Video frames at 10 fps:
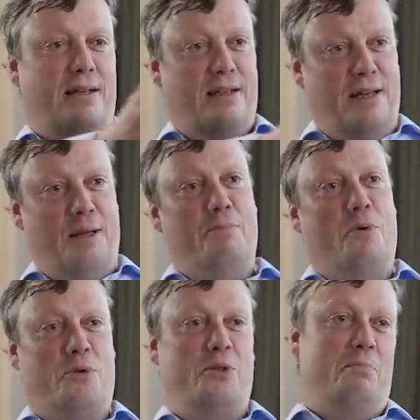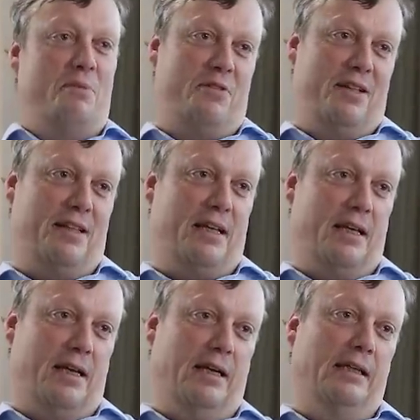him more
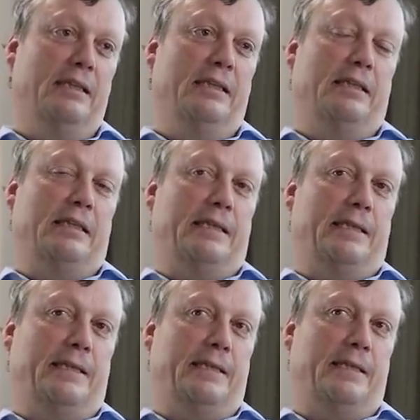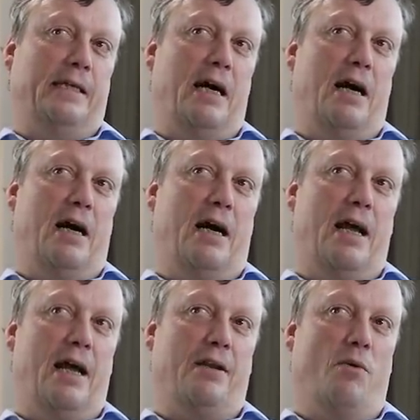sympathetic. I
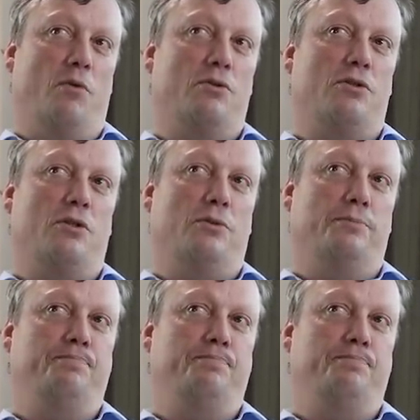had also